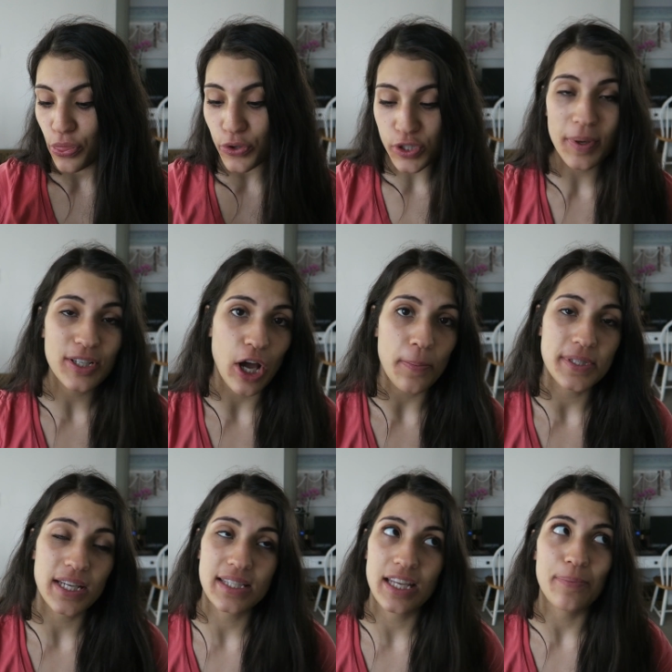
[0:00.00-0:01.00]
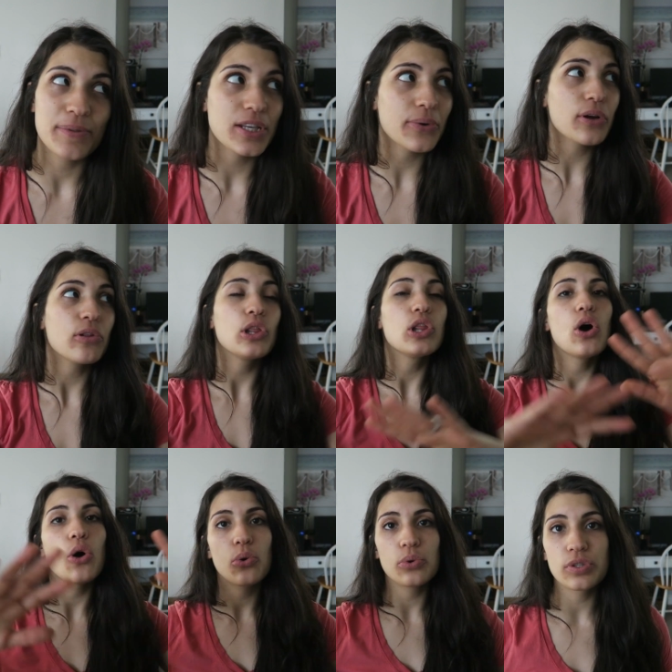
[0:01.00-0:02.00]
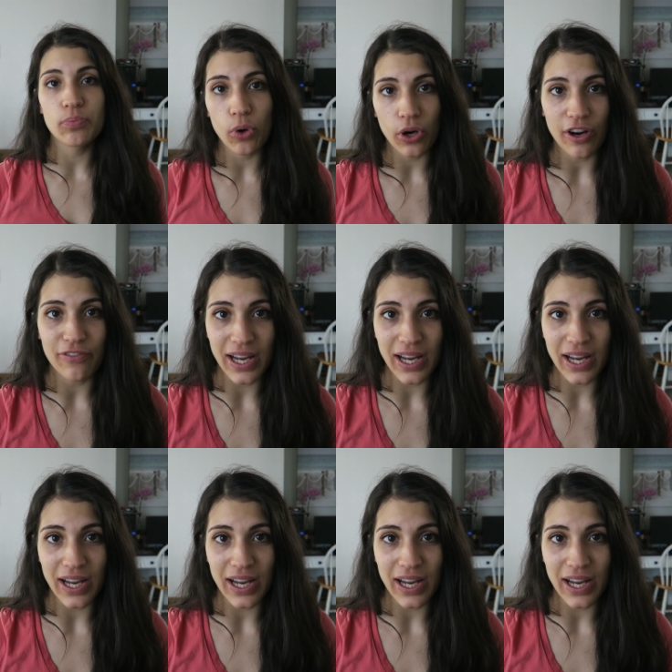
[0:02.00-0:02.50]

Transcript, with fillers: Those are my top six tips. There are loads more